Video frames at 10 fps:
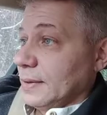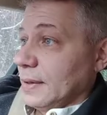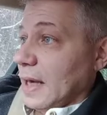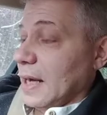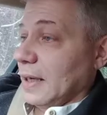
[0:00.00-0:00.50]

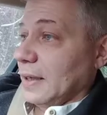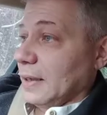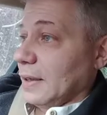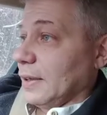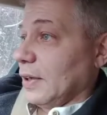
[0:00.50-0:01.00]
I had
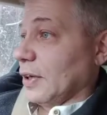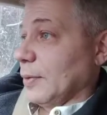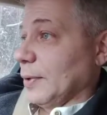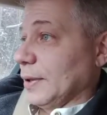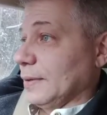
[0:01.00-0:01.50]
an
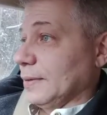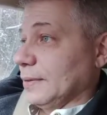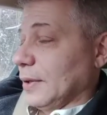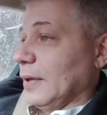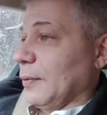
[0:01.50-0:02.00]
argument,
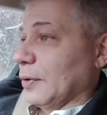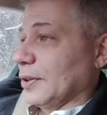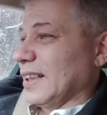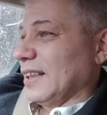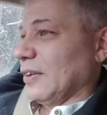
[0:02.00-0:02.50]
well, I
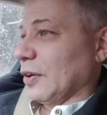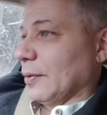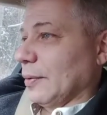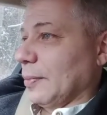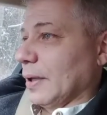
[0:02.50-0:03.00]
won't say an
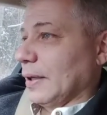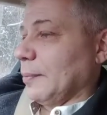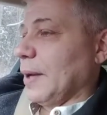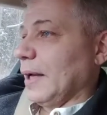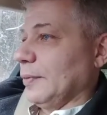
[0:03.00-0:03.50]
argument, but a
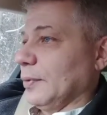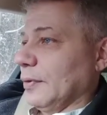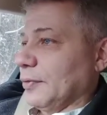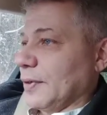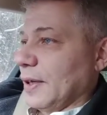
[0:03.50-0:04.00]
debate with
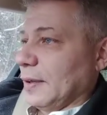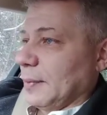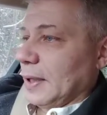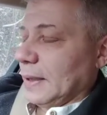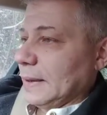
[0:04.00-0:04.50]
a friend of
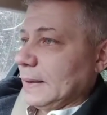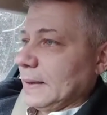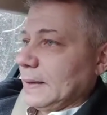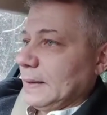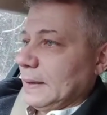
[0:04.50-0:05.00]
mine
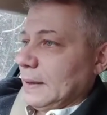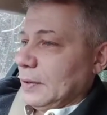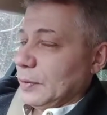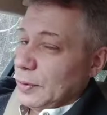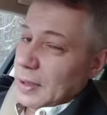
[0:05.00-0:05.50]

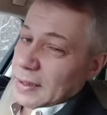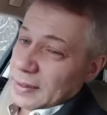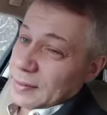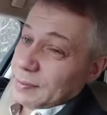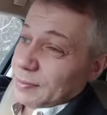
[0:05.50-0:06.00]
who
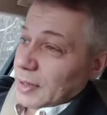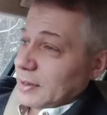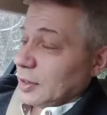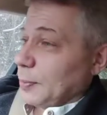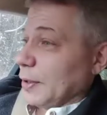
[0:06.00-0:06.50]

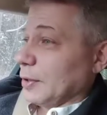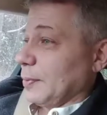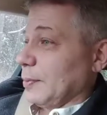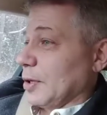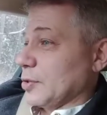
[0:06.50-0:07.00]
doesn't speak to
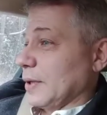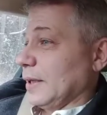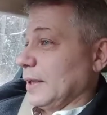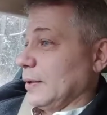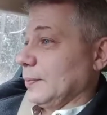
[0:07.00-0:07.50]
me much
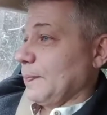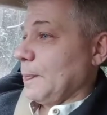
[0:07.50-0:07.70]
right now.